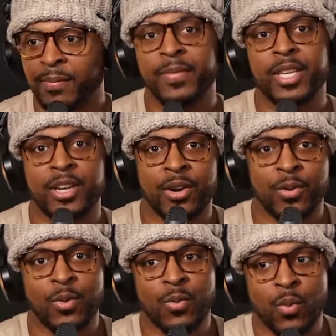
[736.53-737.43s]
you know,
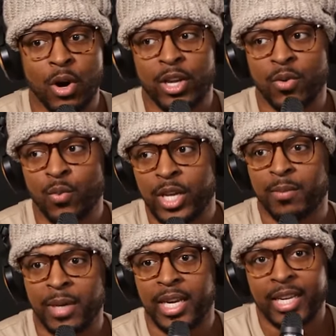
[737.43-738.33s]
working with
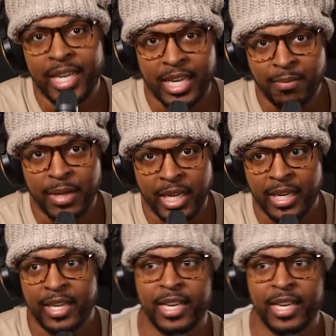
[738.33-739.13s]
me and in me.